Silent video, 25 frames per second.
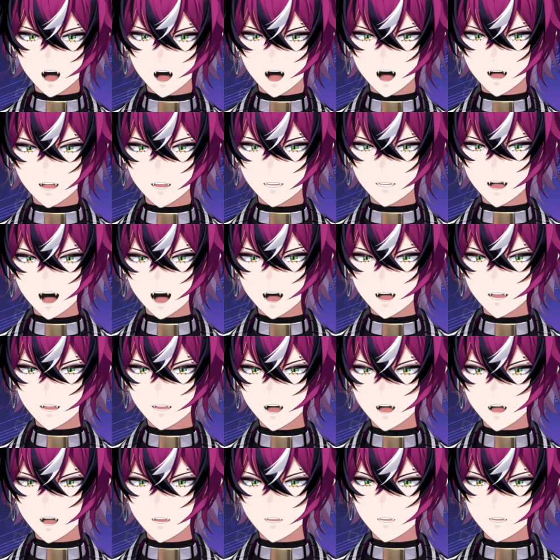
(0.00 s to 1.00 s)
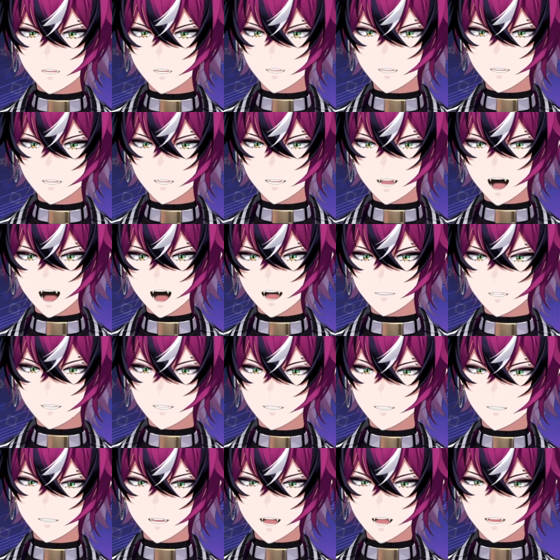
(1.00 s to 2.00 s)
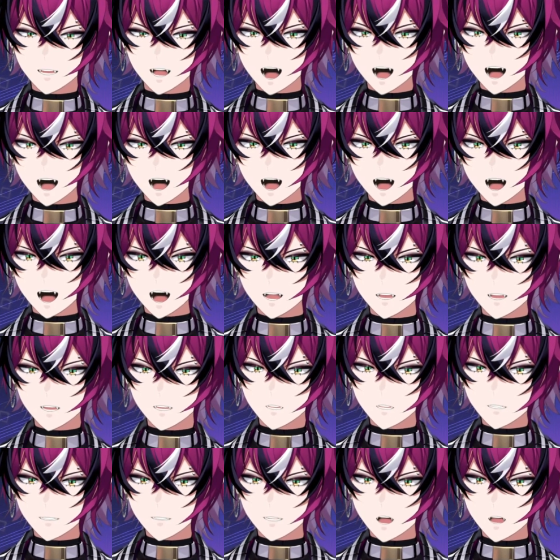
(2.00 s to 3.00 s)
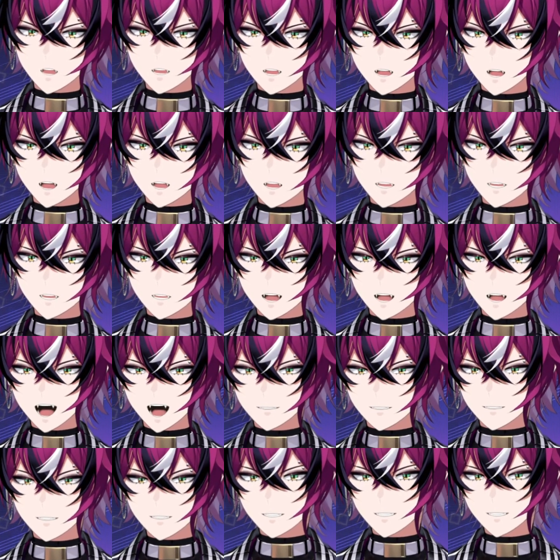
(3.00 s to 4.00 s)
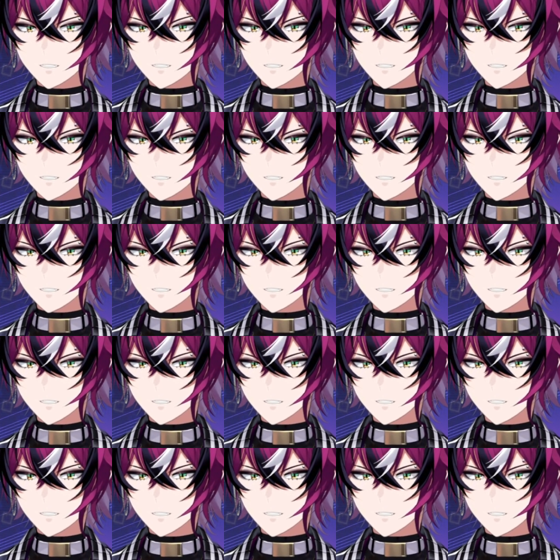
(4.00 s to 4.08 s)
Derek Akunjo says, Happy V-Day, Doppio. Hearing you laugh also brings me